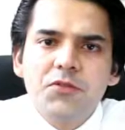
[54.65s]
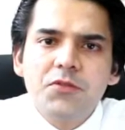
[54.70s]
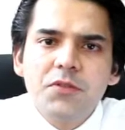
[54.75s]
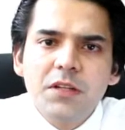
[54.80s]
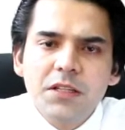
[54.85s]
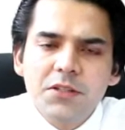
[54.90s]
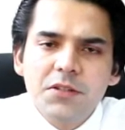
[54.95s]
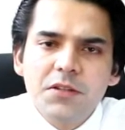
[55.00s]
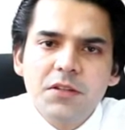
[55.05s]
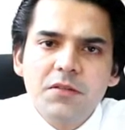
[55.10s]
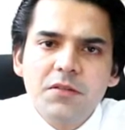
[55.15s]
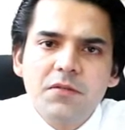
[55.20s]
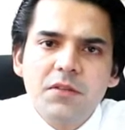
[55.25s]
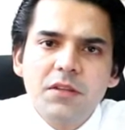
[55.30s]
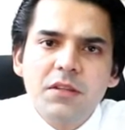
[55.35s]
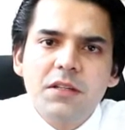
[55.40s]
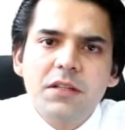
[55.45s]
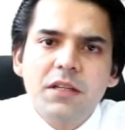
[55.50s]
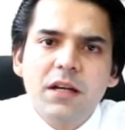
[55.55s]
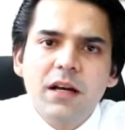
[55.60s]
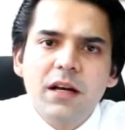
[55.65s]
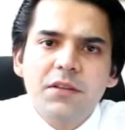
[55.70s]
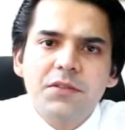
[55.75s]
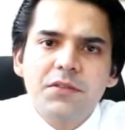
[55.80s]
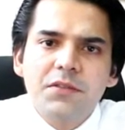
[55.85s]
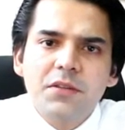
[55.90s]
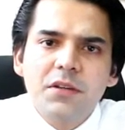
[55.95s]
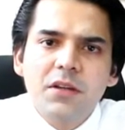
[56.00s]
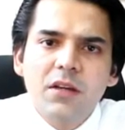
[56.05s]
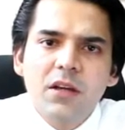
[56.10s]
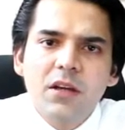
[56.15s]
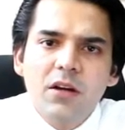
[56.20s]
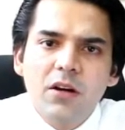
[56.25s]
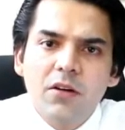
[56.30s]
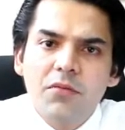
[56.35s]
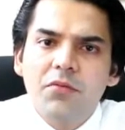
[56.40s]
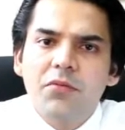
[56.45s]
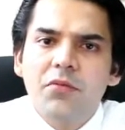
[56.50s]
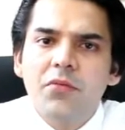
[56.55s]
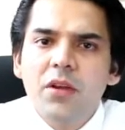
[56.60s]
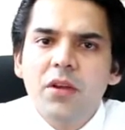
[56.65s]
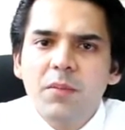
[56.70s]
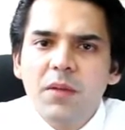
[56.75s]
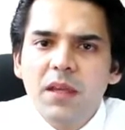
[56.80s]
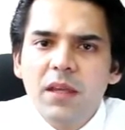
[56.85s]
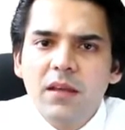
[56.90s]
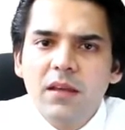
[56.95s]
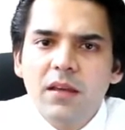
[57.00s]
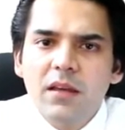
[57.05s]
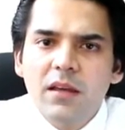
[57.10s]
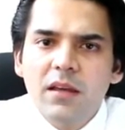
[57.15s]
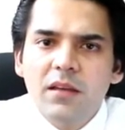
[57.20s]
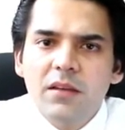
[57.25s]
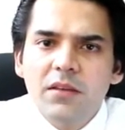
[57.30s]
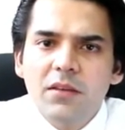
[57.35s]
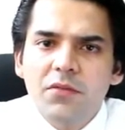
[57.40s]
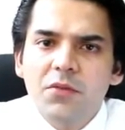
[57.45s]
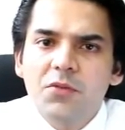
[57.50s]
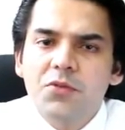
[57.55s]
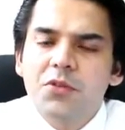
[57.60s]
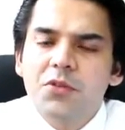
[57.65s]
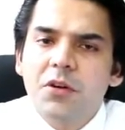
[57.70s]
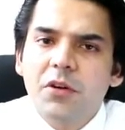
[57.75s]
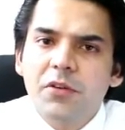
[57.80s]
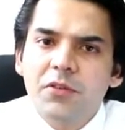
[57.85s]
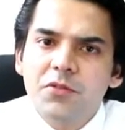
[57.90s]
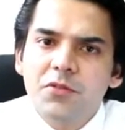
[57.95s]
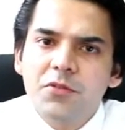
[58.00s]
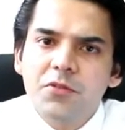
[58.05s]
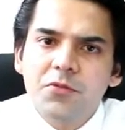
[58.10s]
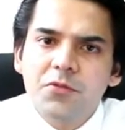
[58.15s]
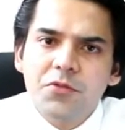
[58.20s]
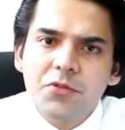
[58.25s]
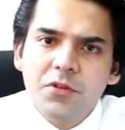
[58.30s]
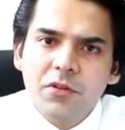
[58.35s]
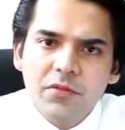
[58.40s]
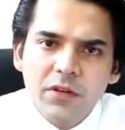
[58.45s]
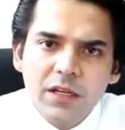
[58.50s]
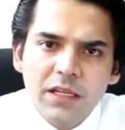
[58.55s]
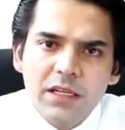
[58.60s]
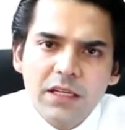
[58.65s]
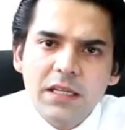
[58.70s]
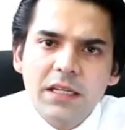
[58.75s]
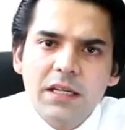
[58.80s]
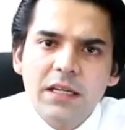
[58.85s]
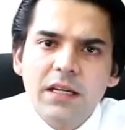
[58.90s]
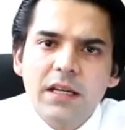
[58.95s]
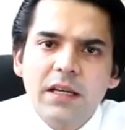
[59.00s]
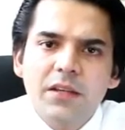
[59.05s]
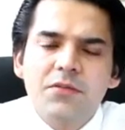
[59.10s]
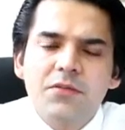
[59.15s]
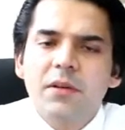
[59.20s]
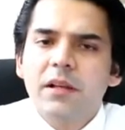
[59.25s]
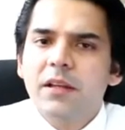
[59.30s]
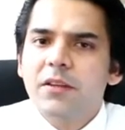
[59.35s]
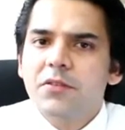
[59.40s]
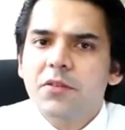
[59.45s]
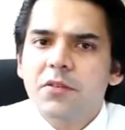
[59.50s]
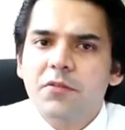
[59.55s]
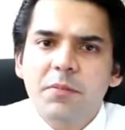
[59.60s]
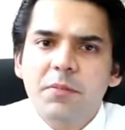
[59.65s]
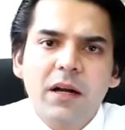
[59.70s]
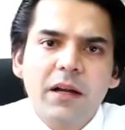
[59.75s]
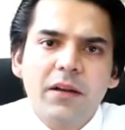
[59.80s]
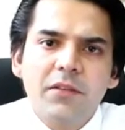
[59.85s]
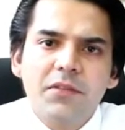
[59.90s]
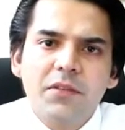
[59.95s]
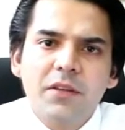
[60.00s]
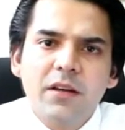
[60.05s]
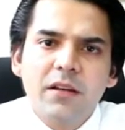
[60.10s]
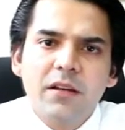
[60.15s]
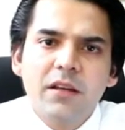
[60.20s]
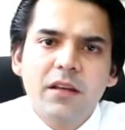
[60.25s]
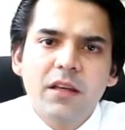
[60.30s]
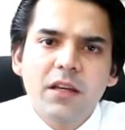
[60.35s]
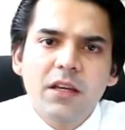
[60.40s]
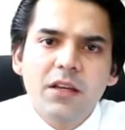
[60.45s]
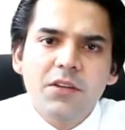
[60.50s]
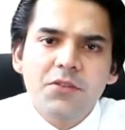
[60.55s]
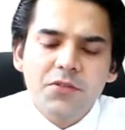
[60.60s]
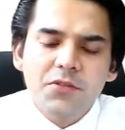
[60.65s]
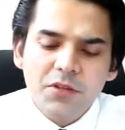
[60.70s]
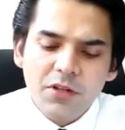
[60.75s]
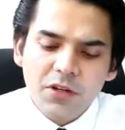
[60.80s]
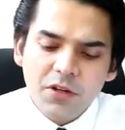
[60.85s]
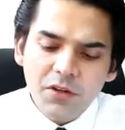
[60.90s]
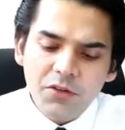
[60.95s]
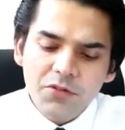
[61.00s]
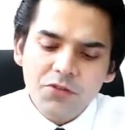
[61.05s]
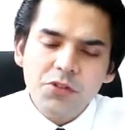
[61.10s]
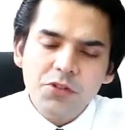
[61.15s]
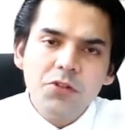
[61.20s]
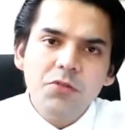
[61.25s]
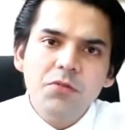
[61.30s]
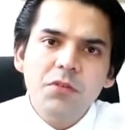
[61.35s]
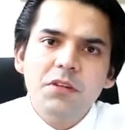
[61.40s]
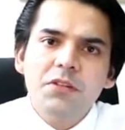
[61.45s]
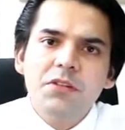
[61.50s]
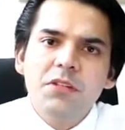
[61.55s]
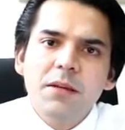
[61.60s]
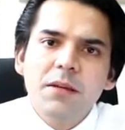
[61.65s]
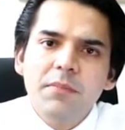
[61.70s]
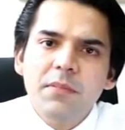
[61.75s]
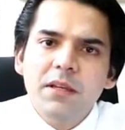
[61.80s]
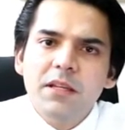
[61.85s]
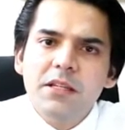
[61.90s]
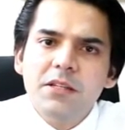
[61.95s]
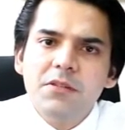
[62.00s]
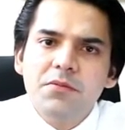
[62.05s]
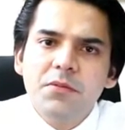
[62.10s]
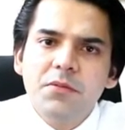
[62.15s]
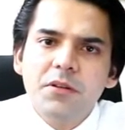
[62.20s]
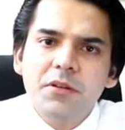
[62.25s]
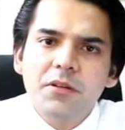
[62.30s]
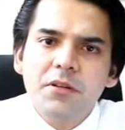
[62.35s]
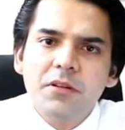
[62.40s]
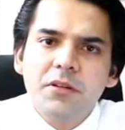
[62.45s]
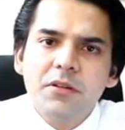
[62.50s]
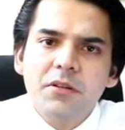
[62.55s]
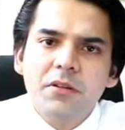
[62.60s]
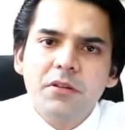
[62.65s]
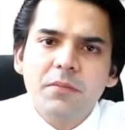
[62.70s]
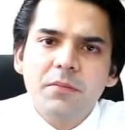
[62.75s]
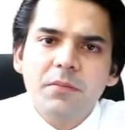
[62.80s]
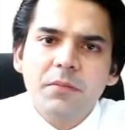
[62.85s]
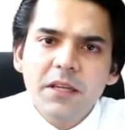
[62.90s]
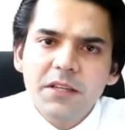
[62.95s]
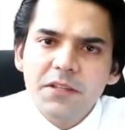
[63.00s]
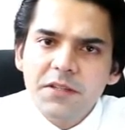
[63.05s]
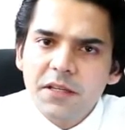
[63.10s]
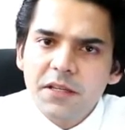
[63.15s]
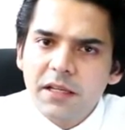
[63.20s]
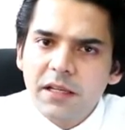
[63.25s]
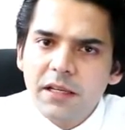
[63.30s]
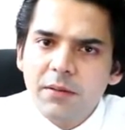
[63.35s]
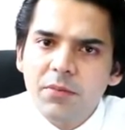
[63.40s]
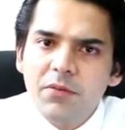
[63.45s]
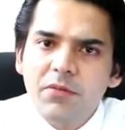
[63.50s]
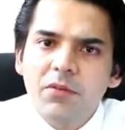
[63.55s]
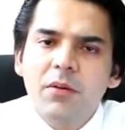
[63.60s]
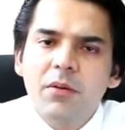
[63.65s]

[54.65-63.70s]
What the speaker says: entrusted with the task of framing the future constitution of India as well as of Pakistan. So the constituent assemblies were basically